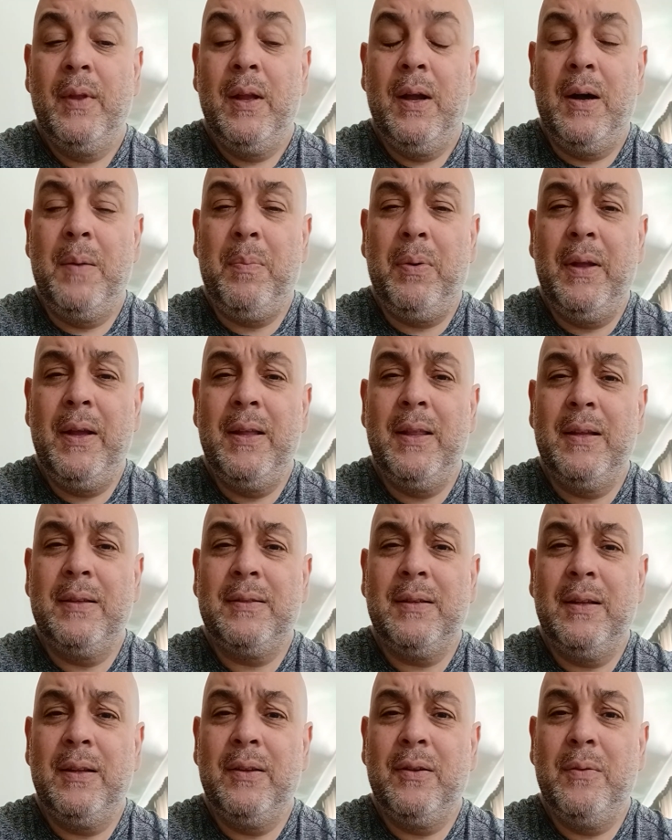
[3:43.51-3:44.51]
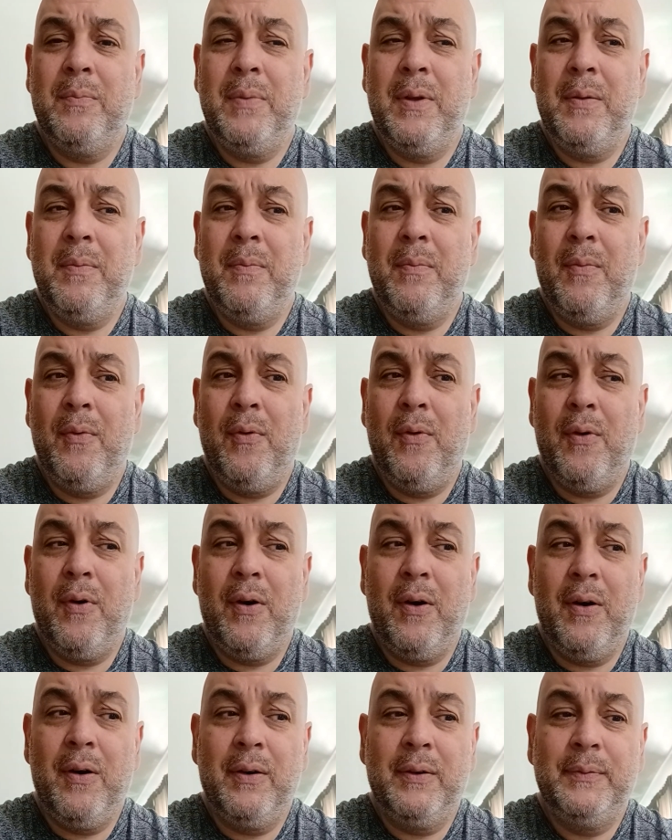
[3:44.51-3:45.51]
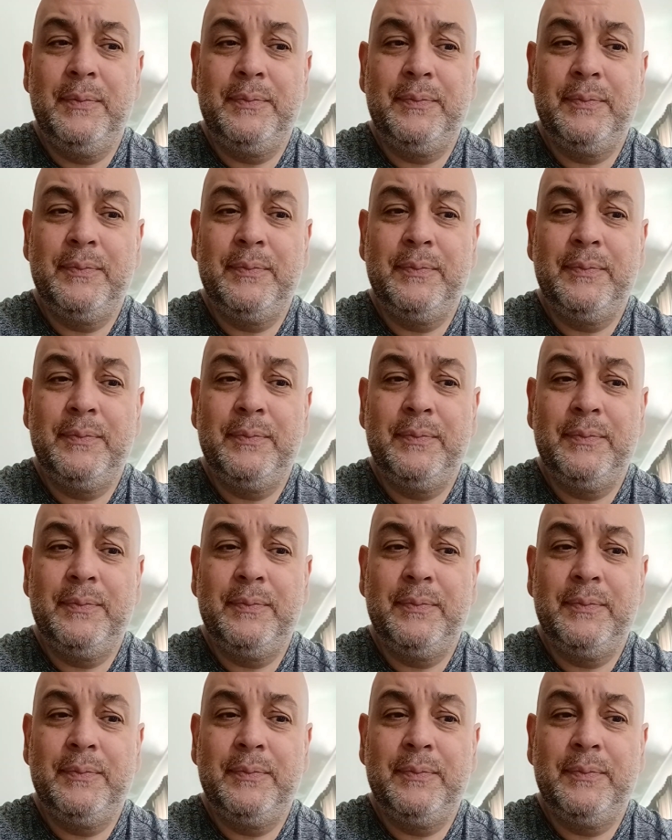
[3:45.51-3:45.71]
a play that's a little bit more